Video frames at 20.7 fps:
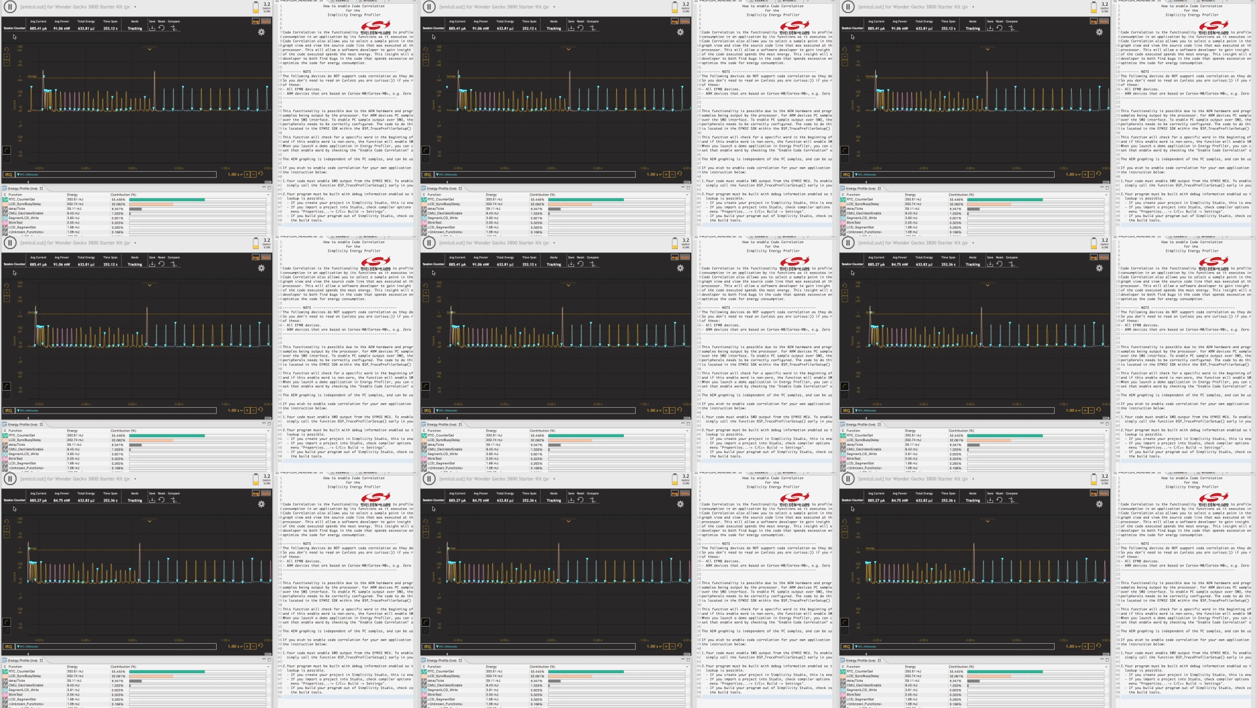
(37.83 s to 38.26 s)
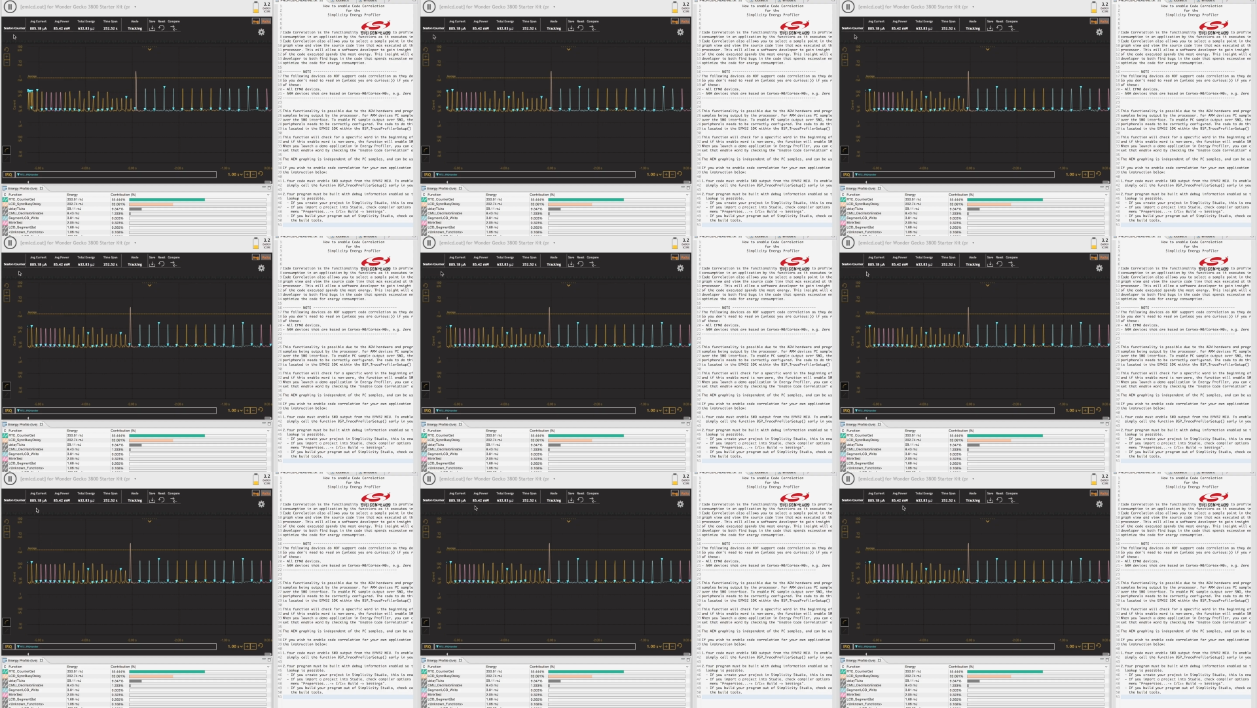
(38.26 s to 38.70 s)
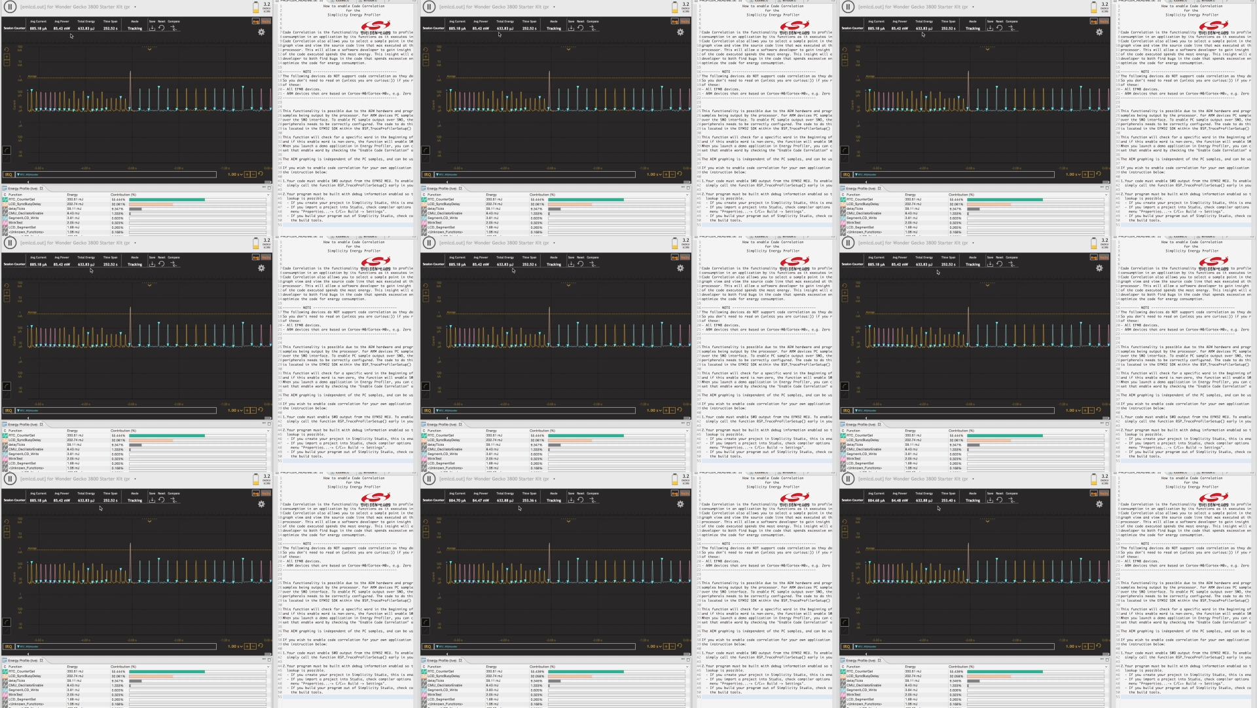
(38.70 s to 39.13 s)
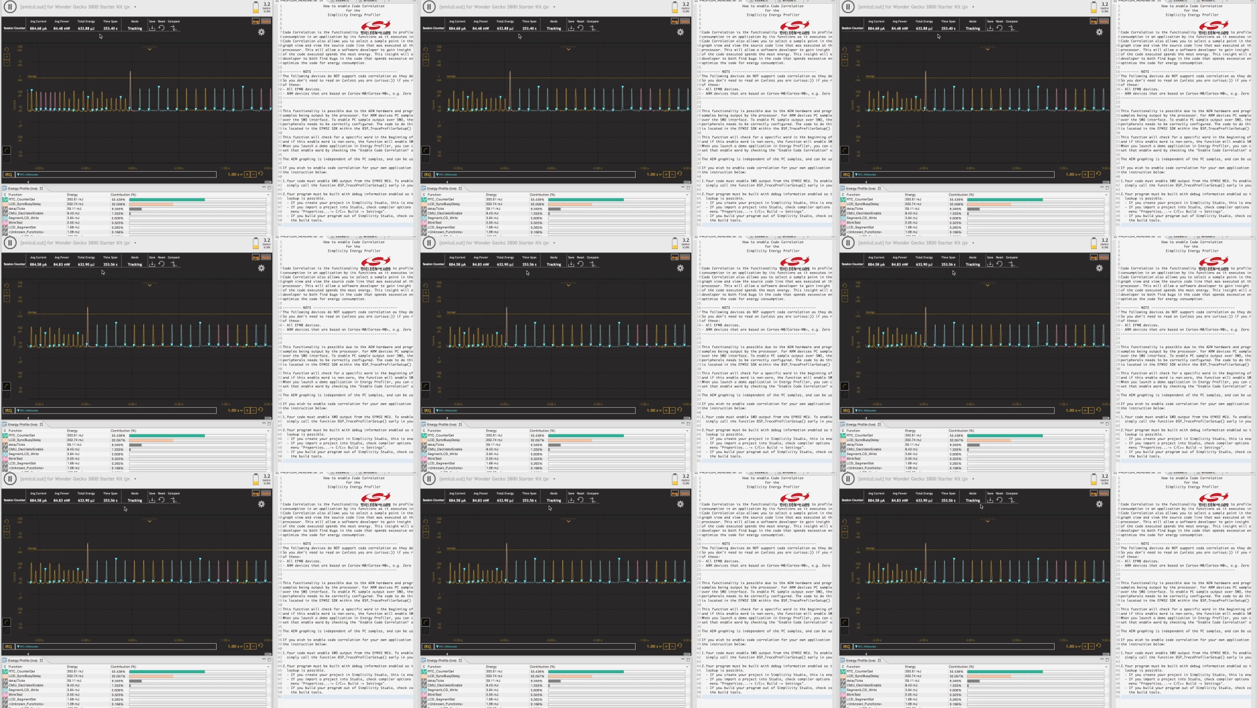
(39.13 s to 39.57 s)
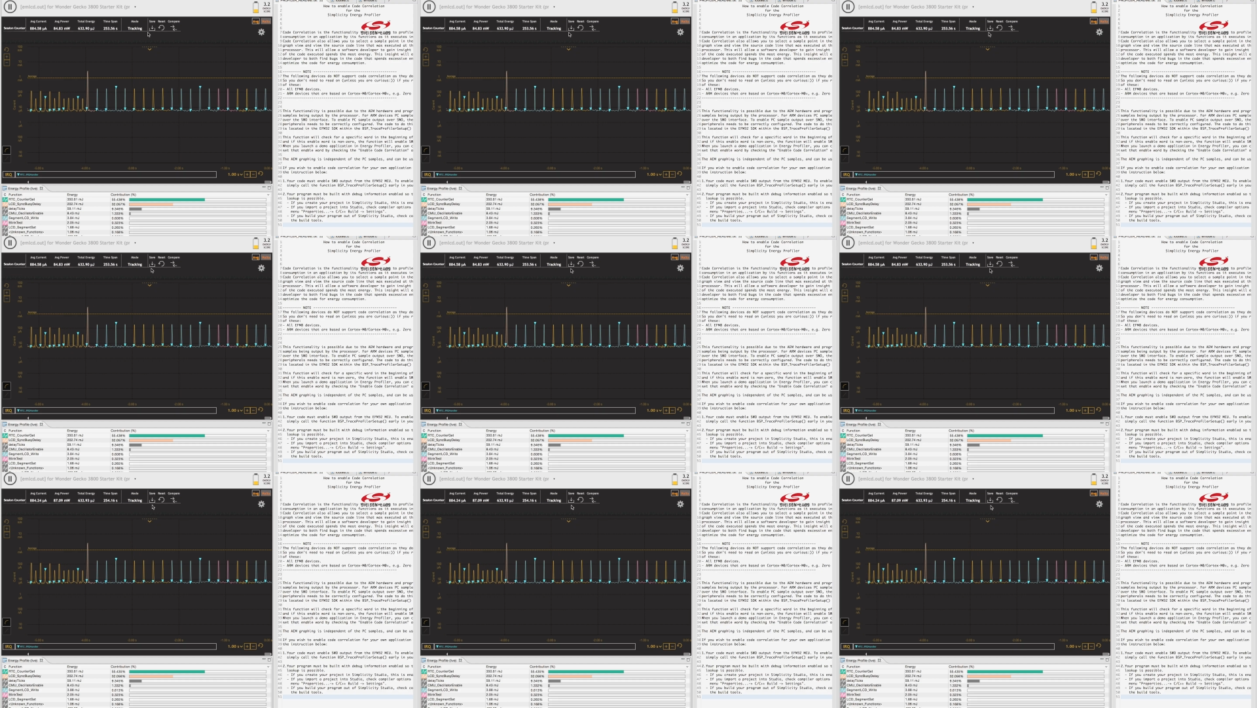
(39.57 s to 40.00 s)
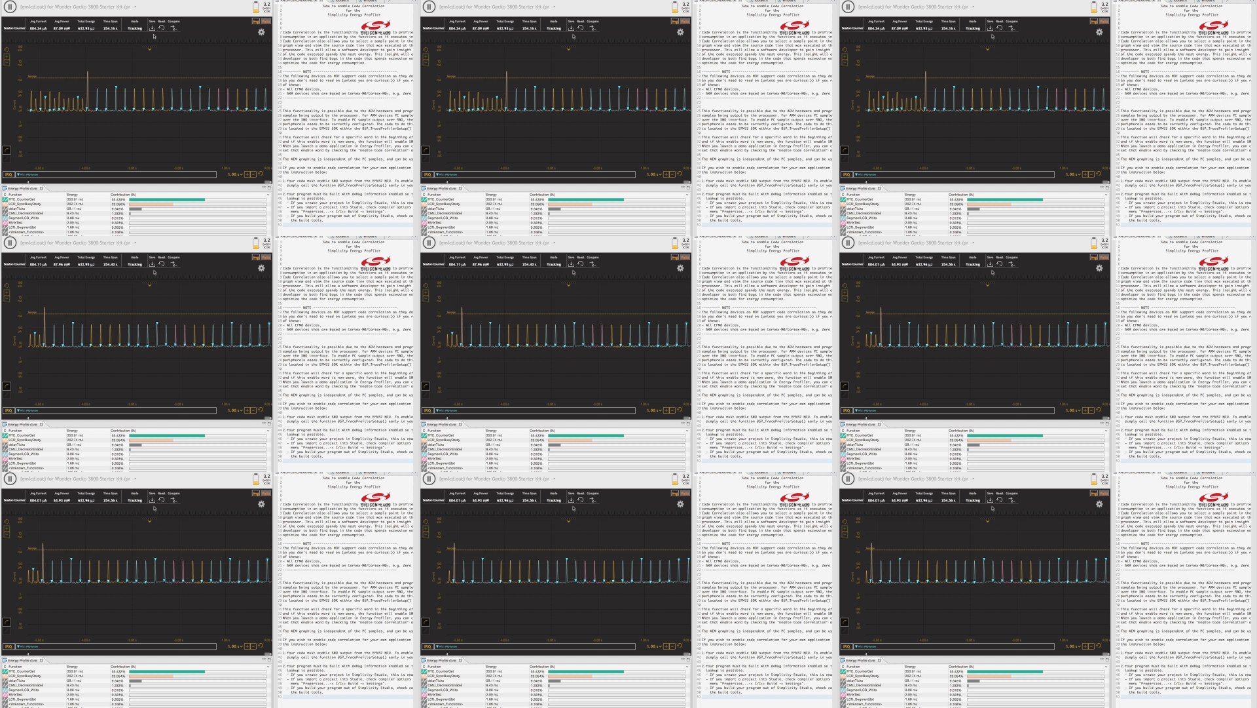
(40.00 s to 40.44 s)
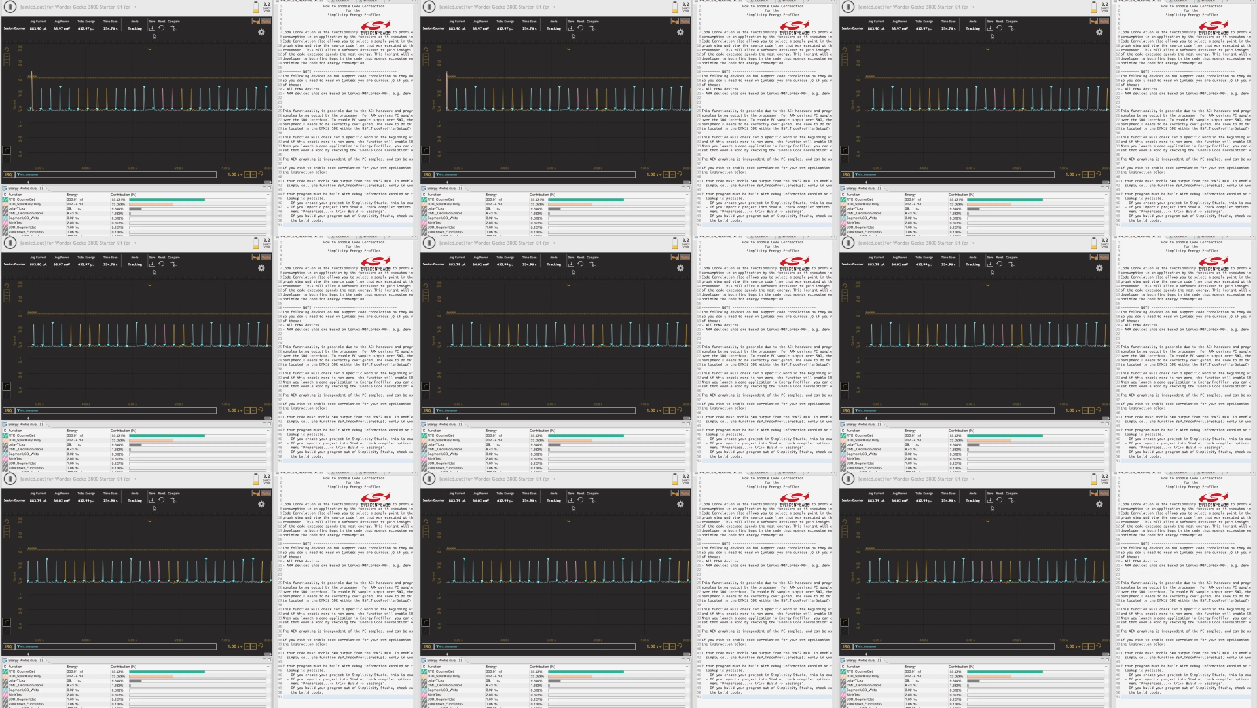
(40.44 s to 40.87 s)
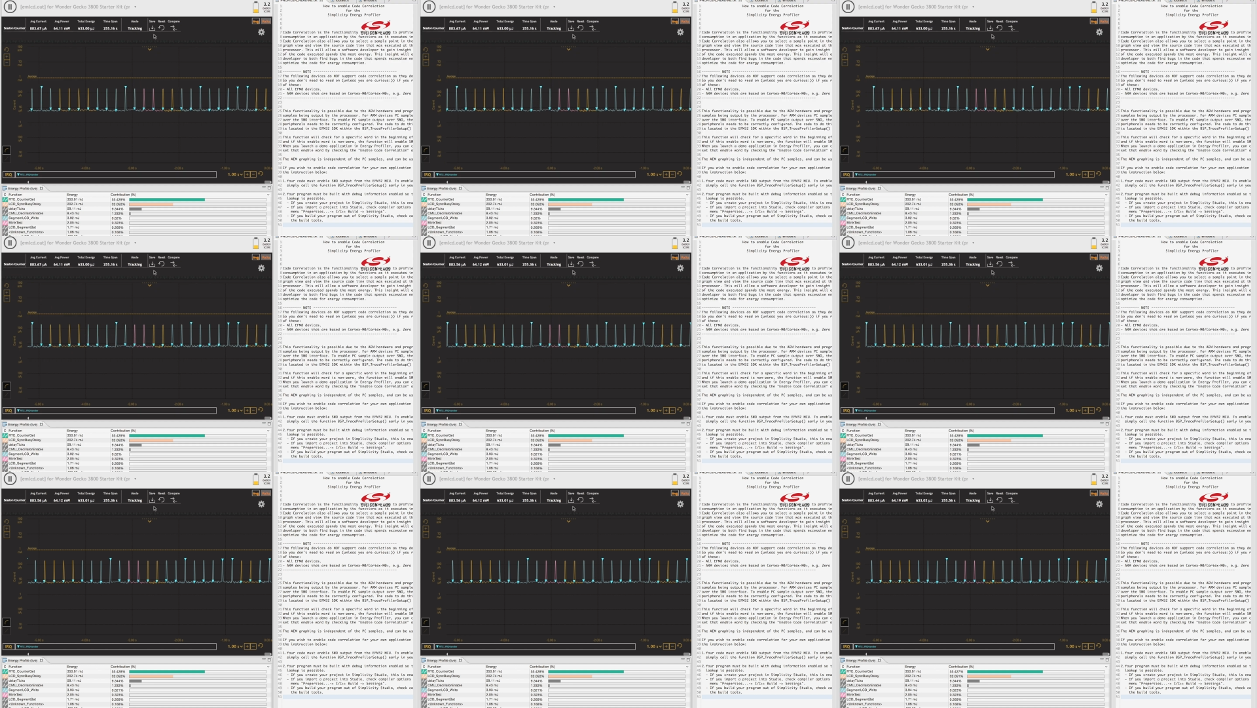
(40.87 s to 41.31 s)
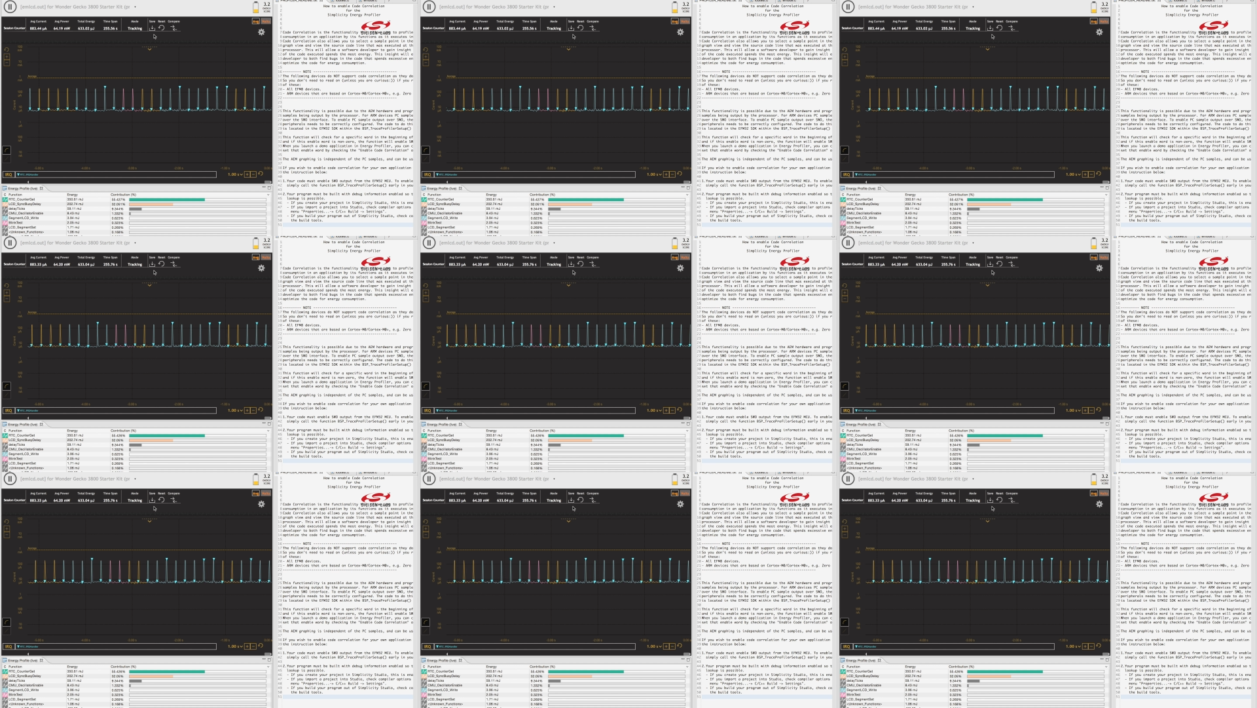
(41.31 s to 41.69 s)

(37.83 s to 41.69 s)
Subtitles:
[unreadable: no face in view]